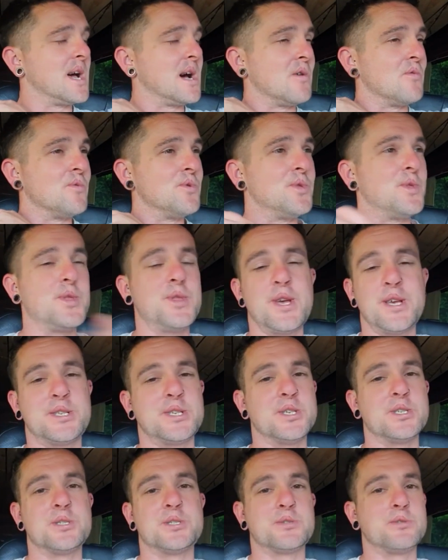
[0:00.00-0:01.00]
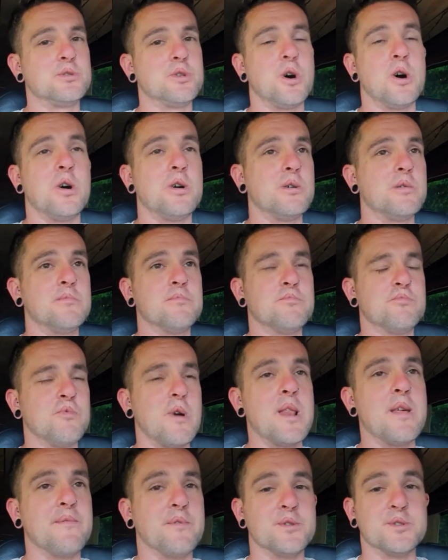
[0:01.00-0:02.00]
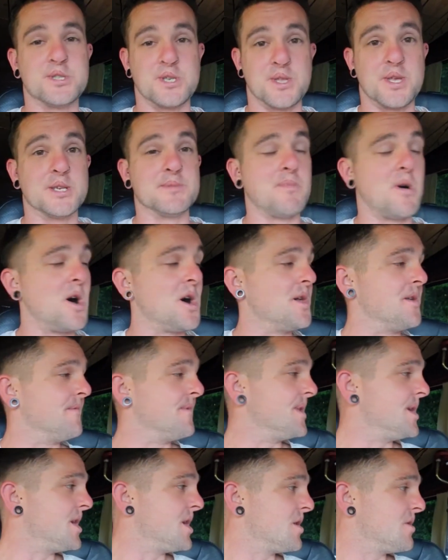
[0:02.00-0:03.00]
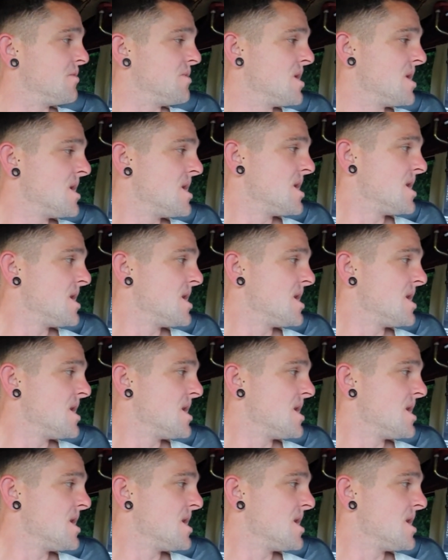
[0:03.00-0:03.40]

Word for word: Now this is not relevant to this part of the video.